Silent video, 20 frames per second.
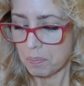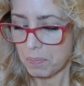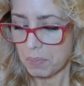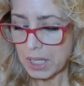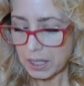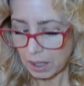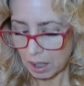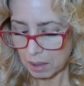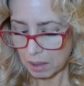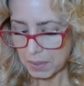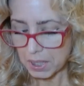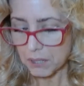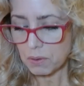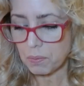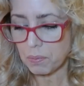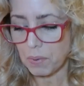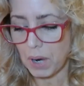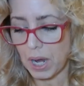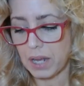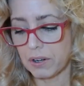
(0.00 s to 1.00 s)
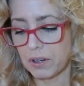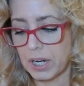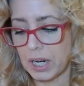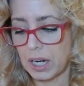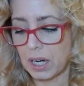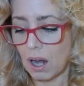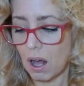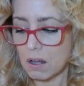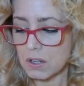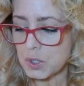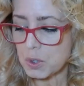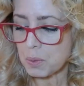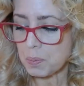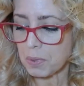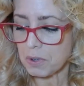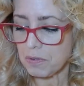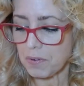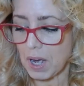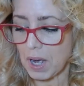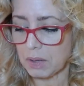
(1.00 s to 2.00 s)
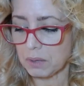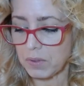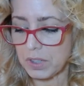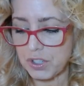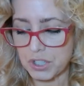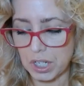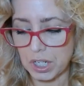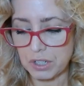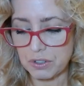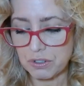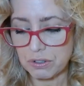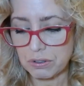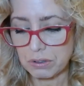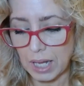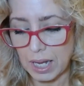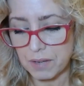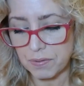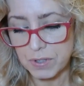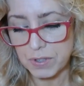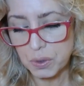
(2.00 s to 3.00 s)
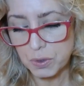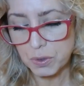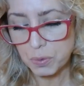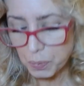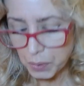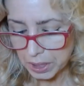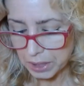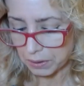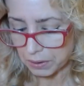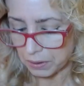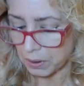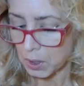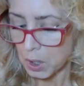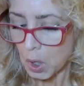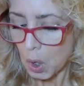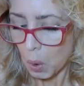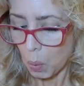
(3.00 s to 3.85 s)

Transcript: becoming a writer can also profoundly change your life as a reader.